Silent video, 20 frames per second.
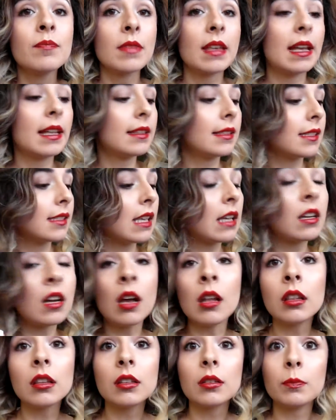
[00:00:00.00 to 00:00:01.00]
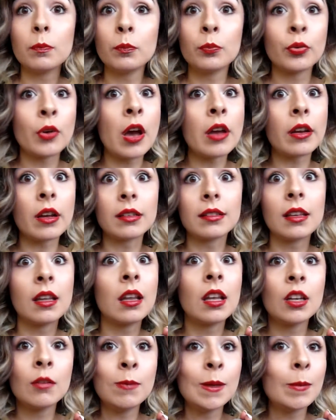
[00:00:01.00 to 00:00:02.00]
it's a cult product a
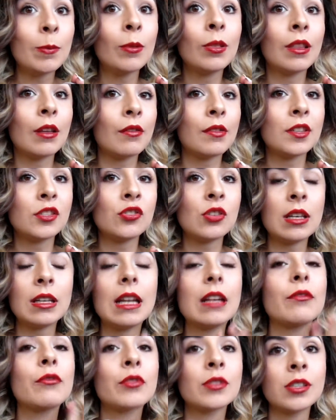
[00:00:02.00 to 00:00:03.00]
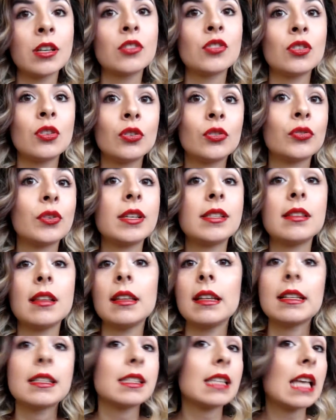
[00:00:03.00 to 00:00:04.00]
lot of people love the shade and for such good reason
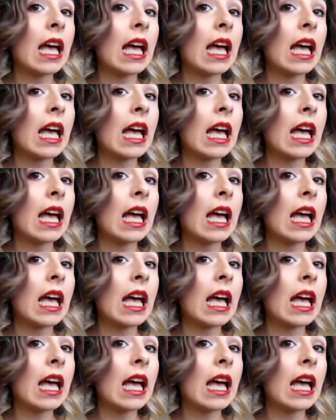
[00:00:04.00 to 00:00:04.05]
it's